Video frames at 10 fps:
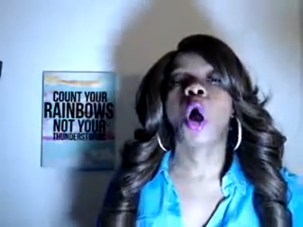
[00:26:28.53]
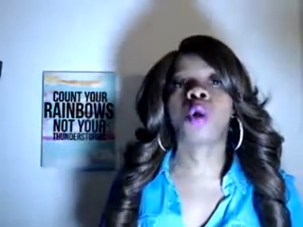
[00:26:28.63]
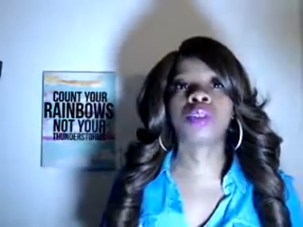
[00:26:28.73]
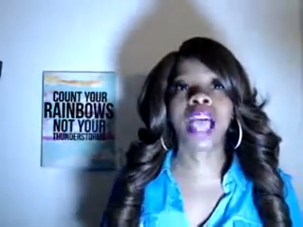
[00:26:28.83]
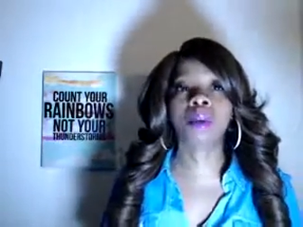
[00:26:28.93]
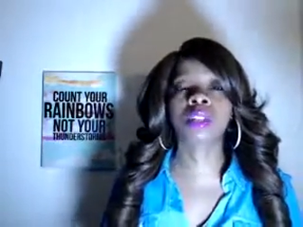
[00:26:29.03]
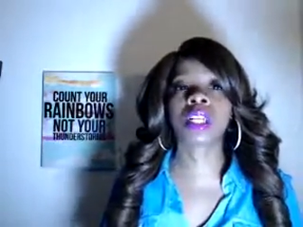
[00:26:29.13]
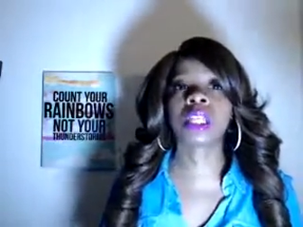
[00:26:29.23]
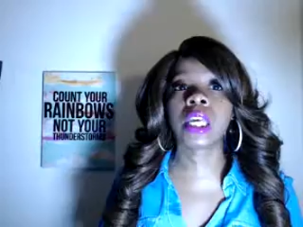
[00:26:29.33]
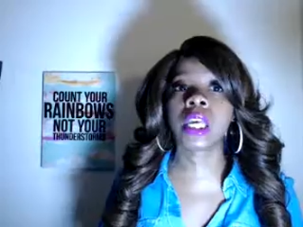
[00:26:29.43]
that was
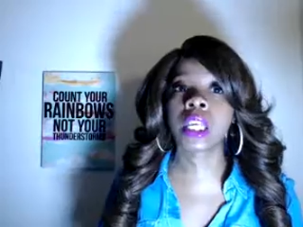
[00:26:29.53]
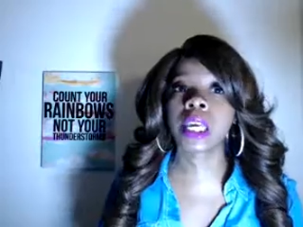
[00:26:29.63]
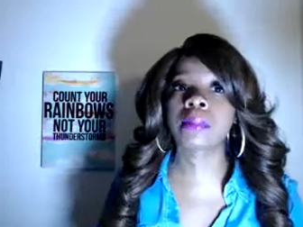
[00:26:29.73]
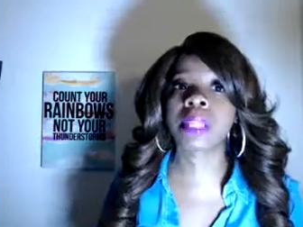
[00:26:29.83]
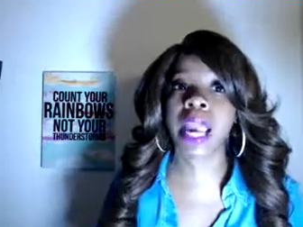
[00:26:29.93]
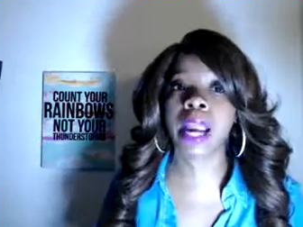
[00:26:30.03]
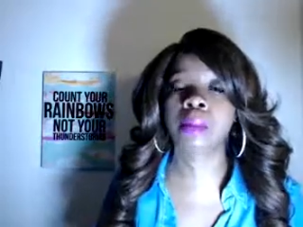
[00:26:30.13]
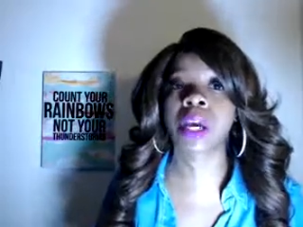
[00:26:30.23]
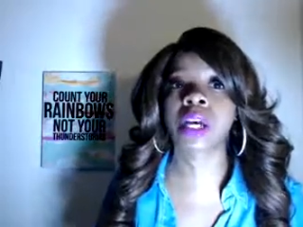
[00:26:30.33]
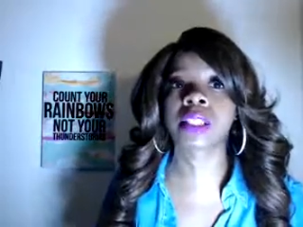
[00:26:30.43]
illegally obtained
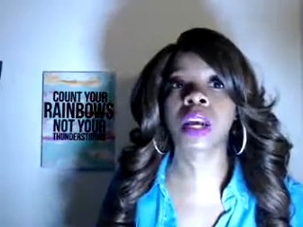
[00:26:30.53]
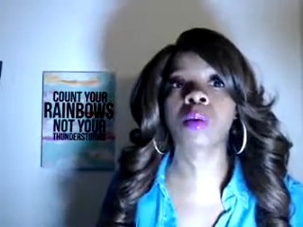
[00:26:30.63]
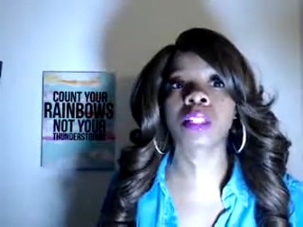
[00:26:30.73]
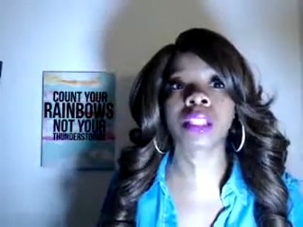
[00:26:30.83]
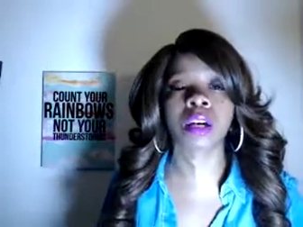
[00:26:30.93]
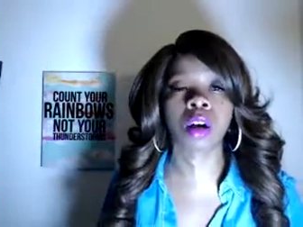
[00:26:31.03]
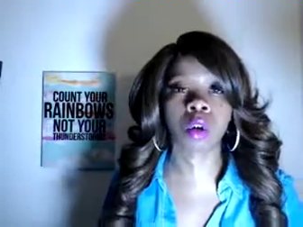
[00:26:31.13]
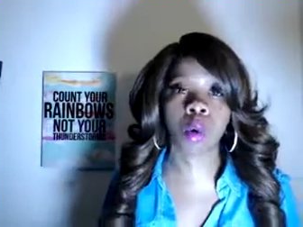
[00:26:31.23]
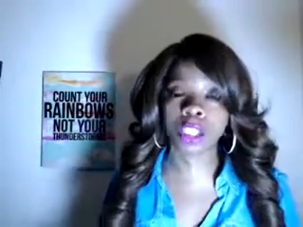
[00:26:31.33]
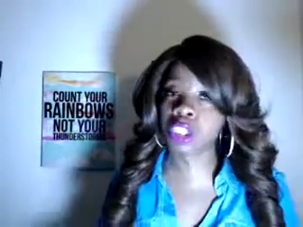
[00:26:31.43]
because there was a
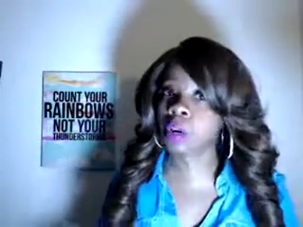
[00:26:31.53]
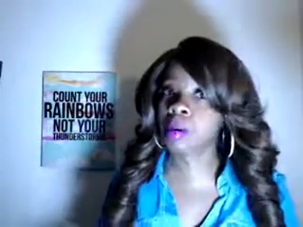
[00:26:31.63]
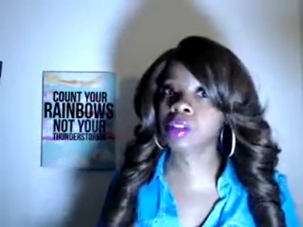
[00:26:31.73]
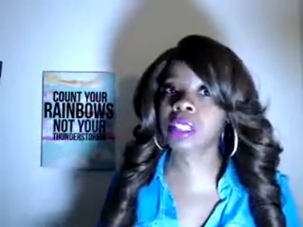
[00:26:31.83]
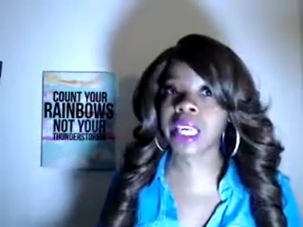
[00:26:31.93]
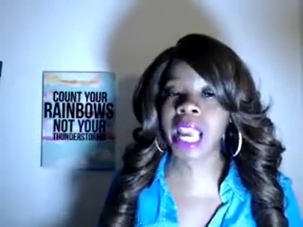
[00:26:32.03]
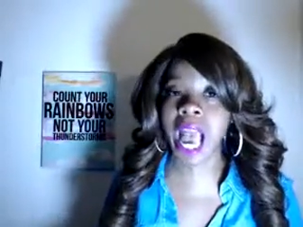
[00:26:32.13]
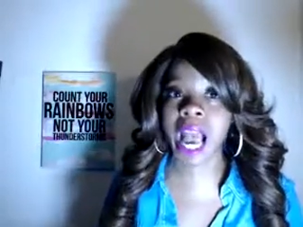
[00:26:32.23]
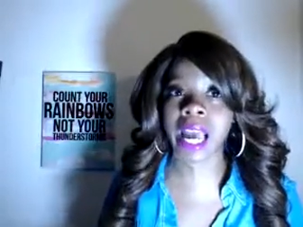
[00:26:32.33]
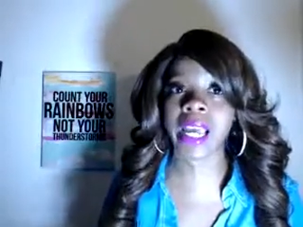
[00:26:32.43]
questionable
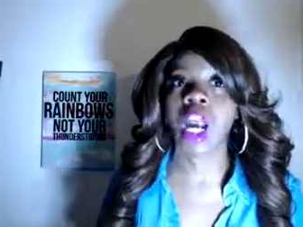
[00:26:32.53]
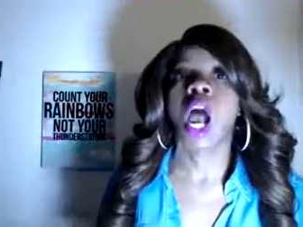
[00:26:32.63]
CI.